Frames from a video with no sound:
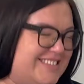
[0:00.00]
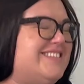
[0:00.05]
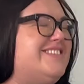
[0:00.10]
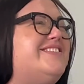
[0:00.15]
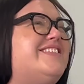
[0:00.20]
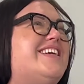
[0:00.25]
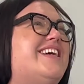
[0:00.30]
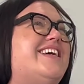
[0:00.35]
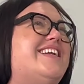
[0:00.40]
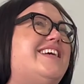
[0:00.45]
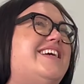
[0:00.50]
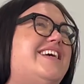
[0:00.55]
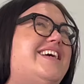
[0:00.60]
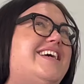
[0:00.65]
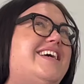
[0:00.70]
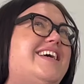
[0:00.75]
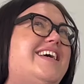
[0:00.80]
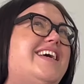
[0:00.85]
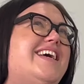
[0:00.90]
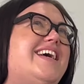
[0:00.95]
go.
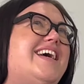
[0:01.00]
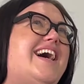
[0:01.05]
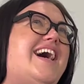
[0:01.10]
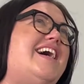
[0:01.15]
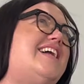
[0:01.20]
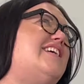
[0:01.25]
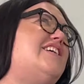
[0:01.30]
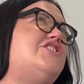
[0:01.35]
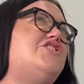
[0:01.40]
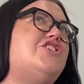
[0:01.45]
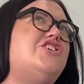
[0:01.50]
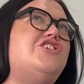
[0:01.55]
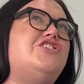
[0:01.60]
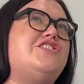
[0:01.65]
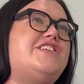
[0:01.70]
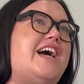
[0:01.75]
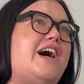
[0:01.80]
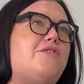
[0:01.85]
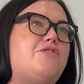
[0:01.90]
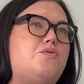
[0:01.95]
And it turned
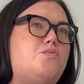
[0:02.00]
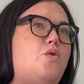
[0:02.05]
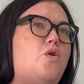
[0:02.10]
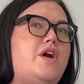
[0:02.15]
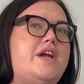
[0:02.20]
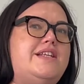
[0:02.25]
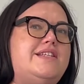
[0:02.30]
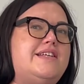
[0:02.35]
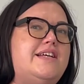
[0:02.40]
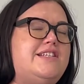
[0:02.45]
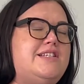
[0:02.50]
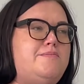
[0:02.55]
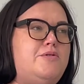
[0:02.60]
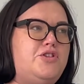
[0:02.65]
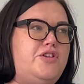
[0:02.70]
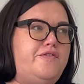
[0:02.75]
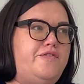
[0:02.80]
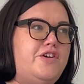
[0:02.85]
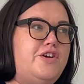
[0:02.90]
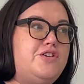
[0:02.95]
out that what he'd said to me on the
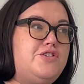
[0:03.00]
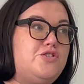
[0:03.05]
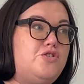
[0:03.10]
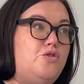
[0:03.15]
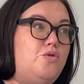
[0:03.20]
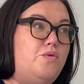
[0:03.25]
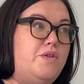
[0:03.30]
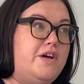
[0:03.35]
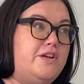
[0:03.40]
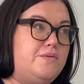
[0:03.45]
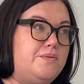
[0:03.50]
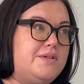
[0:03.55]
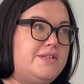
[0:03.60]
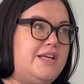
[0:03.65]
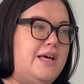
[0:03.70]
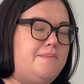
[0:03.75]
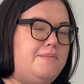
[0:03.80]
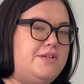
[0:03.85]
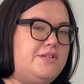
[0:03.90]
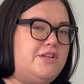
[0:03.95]
first call that had upset
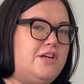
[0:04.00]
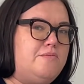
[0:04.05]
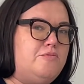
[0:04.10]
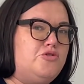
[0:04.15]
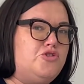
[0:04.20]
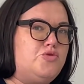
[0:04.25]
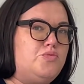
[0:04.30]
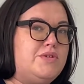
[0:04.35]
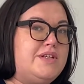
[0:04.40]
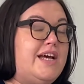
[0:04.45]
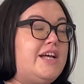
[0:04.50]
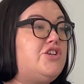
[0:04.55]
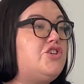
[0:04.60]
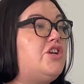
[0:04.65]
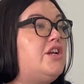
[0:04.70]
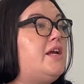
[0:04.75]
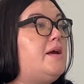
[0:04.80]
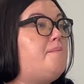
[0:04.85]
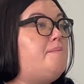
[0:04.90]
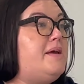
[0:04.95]
me so much was actually
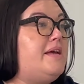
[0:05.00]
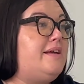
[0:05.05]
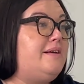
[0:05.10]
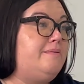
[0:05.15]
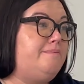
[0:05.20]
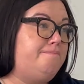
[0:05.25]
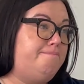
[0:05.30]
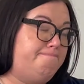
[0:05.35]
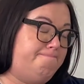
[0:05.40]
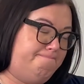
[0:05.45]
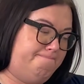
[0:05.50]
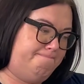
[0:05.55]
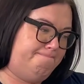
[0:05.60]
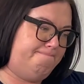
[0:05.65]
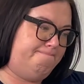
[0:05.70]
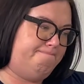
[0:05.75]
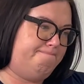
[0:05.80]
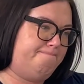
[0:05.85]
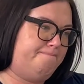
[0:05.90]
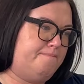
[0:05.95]
a big
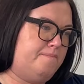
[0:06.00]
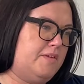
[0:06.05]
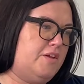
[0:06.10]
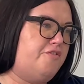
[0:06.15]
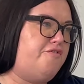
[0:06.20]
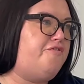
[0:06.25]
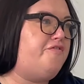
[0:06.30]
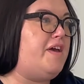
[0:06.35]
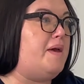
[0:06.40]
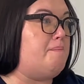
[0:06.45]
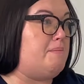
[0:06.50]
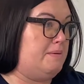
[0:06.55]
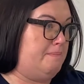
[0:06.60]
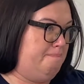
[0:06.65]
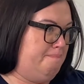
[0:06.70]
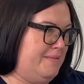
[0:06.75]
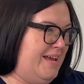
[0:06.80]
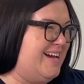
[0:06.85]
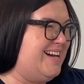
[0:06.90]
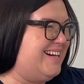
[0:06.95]
fib.
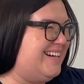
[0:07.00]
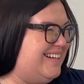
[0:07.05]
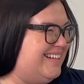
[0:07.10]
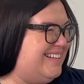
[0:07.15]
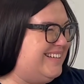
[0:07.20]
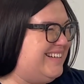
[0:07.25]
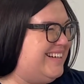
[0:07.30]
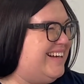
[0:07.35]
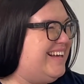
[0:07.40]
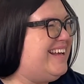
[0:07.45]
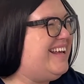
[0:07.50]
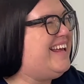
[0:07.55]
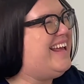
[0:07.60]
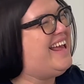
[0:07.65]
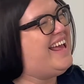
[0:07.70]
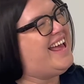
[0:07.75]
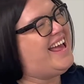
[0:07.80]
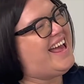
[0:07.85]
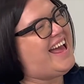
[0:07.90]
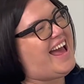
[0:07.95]

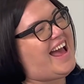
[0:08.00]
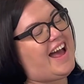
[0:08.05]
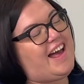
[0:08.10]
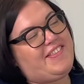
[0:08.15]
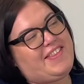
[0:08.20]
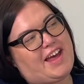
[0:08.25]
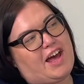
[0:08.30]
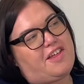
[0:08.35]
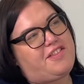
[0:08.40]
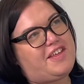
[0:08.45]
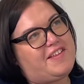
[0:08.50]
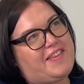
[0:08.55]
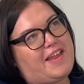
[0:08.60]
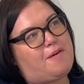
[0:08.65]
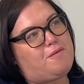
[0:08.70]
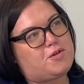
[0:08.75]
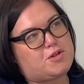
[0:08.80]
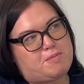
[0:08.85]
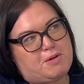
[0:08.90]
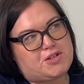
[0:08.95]
And I think that
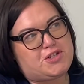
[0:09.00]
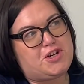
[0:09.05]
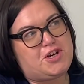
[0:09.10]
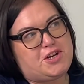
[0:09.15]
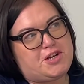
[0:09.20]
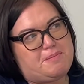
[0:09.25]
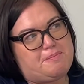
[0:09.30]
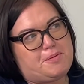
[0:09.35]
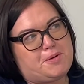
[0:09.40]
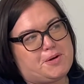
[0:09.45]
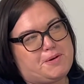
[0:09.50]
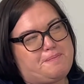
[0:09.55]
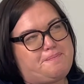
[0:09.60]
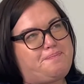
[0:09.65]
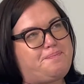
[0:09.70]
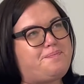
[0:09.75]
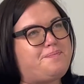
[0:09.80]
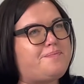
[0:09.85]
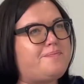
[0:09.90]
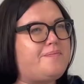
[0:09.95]
was my turning point.
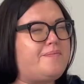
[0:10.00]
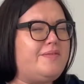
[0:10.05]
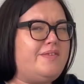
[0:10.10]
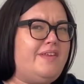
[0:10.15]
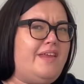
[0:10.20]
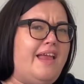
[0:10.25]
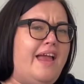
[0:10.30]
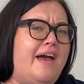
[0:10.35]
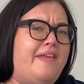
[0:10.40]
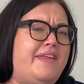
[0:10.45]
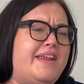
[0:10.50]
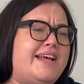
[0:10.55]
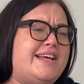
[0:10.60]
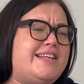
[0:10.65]
And then as I